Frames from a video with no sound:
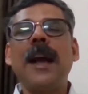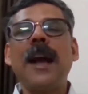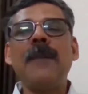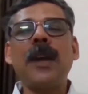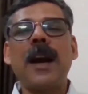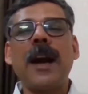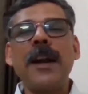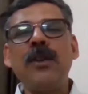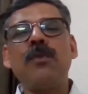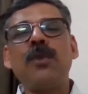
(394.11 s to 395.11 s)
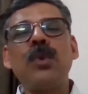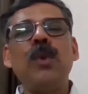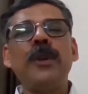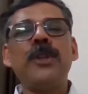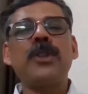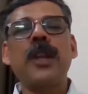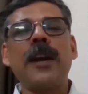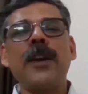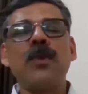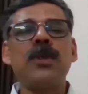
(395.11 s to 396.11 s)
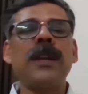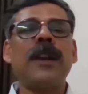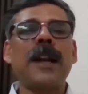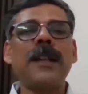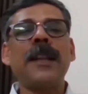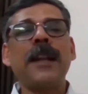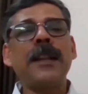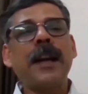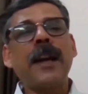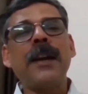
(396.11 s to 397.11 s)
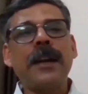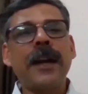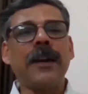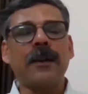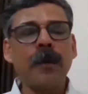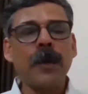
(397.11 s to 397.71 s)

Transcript: and the kind of tool which they are using rather than the content.